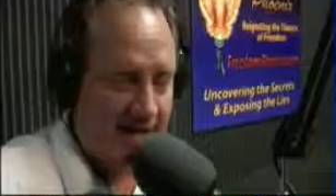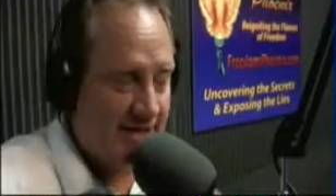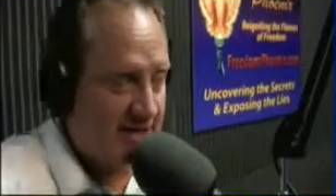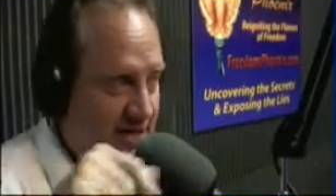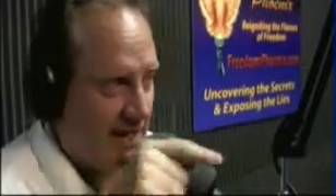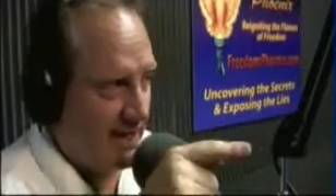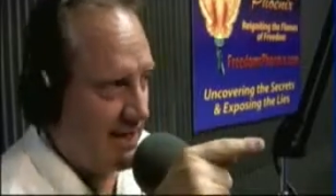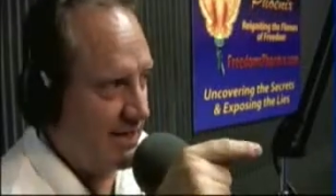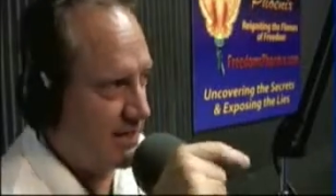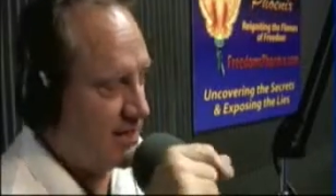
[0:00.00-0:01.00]
out of this
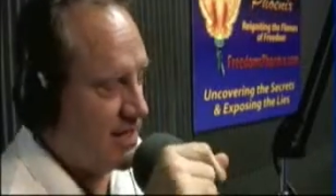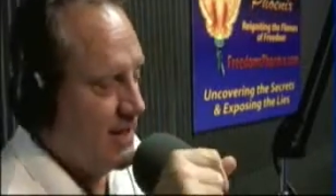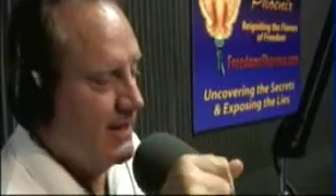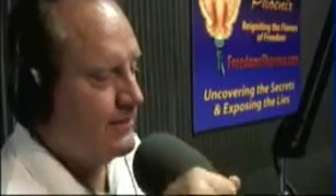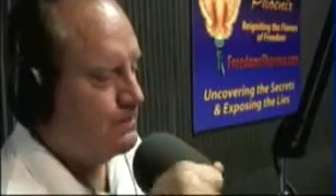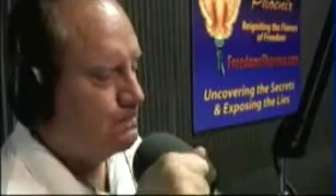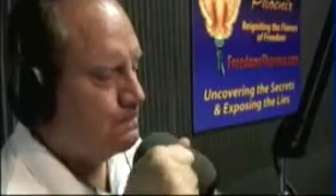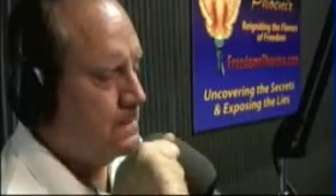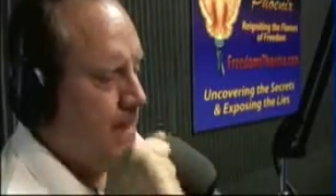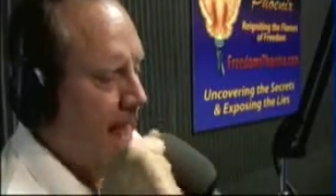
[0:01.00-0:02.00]
thing is,
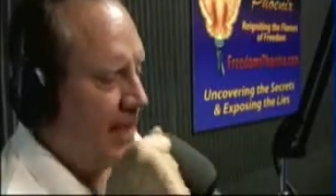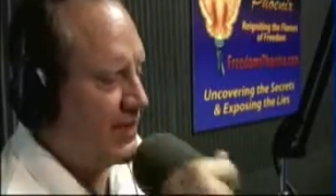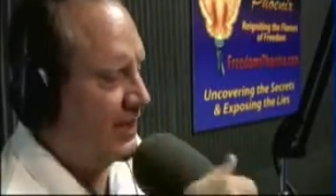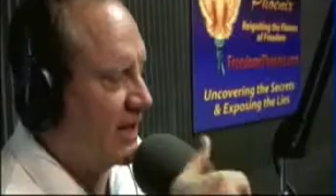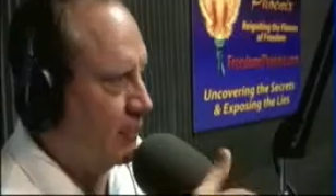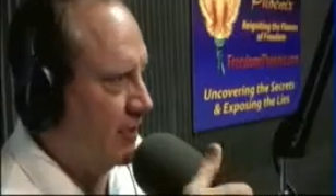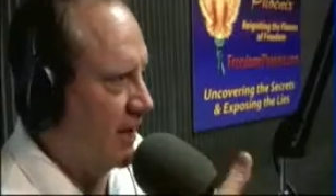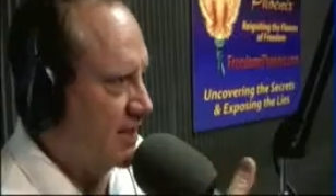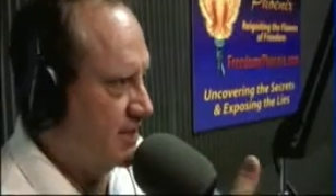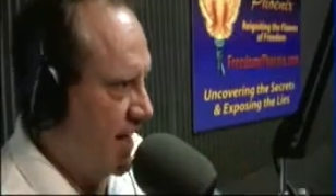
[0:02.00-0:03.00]
I think they
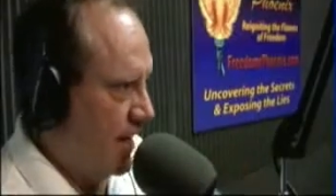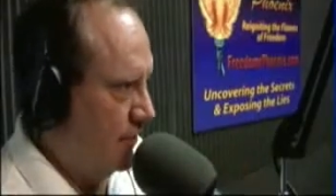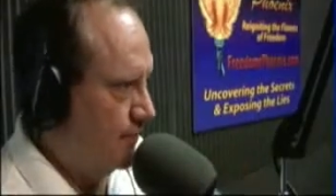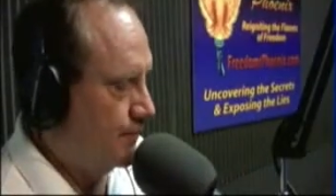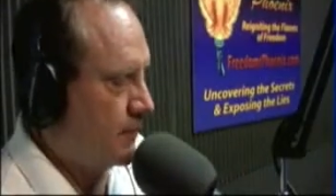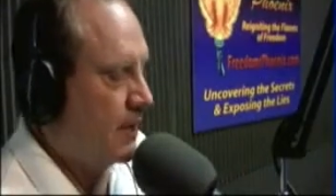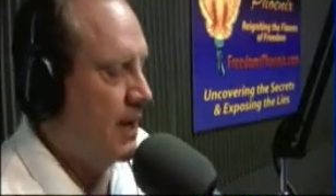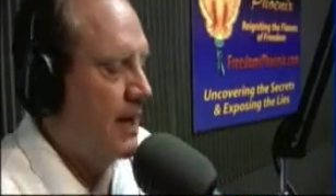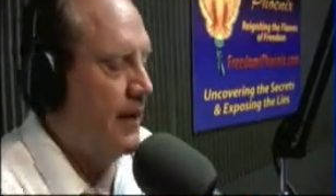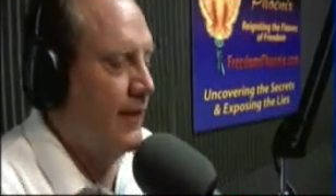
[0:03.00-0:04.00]
realize now
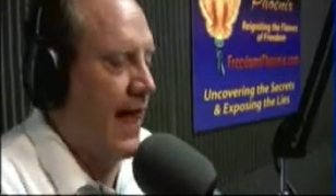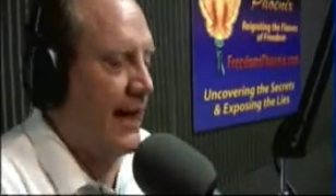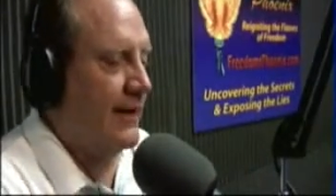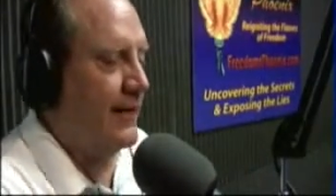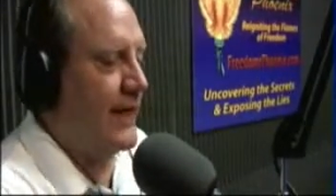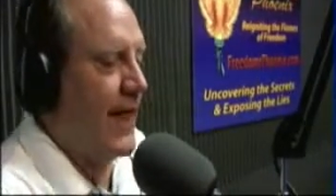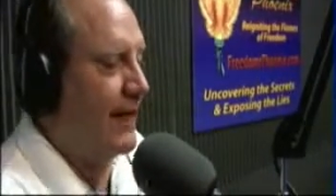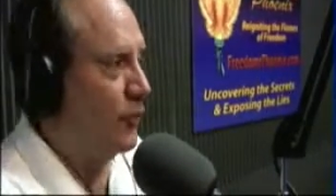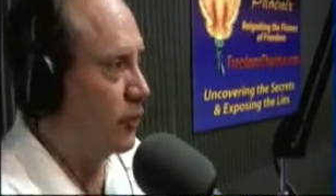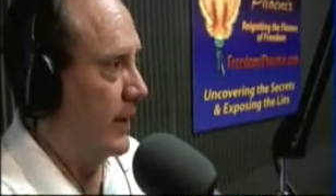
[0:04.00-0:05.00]
that they
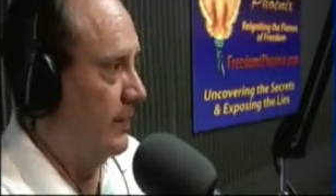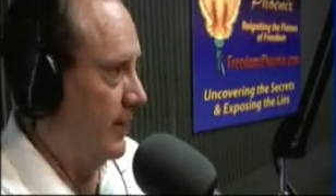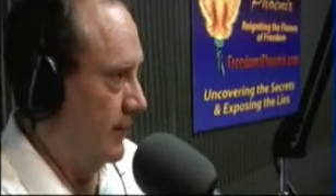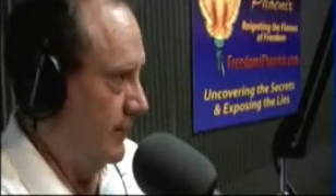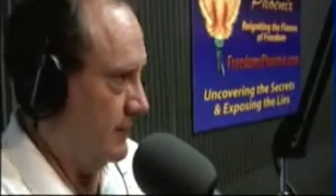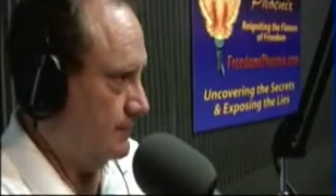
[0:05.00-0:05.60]
have no credibility.